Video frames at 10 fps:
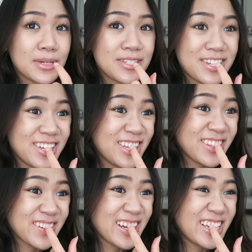in my
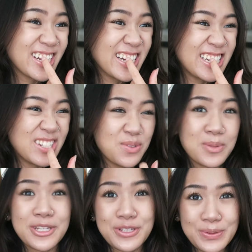teeth right here and
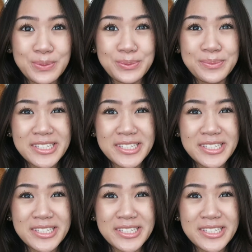nobody told